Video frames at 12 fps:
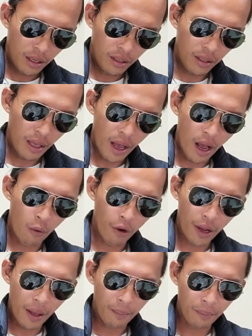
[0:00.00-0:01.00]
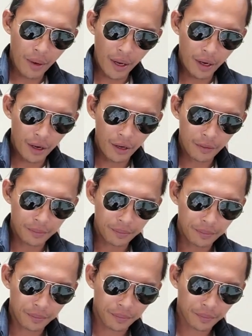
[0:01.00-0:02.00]
the Our Empire.
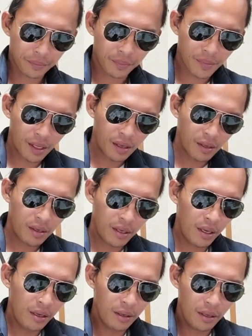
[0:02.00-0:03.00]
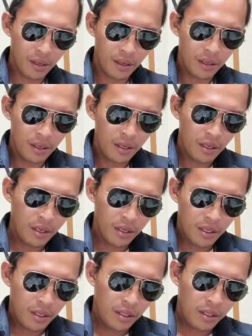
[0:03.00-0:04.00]
Okay,
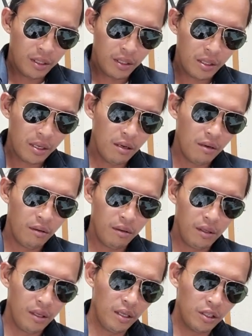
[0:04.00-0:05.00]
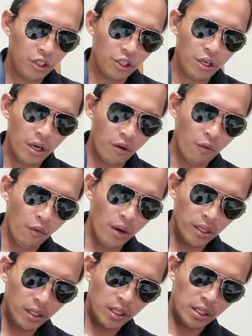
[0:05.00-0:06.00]
so let's check
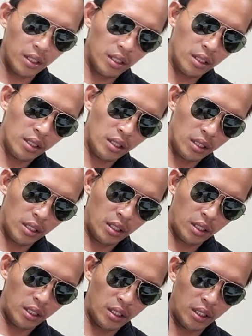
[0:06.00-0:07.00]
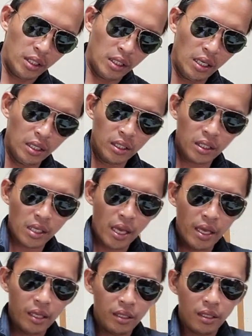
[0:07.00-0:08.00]
what's
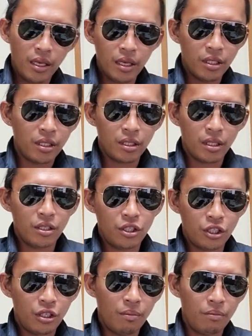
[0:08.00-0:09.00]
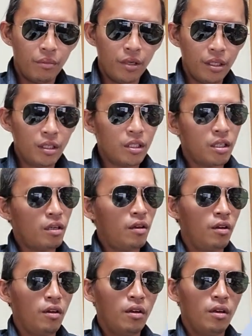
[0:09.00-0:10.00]
inside this shipment.
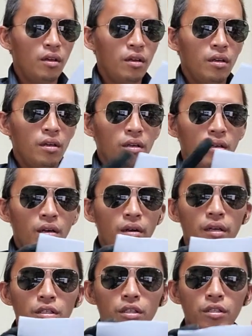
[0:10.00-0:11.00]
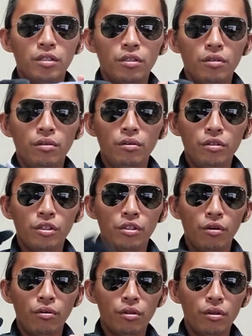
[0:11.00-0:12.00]
Alright, just to
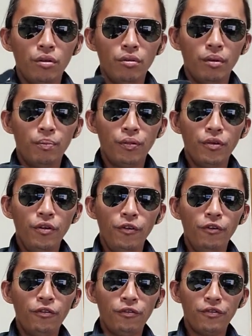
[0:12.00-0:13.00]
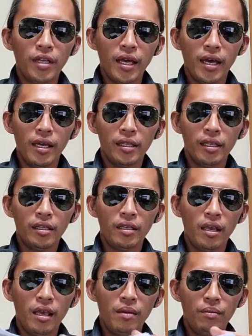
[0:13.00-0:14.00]
show to you the proof that it
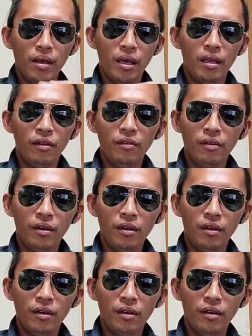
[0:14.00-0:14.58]
came in.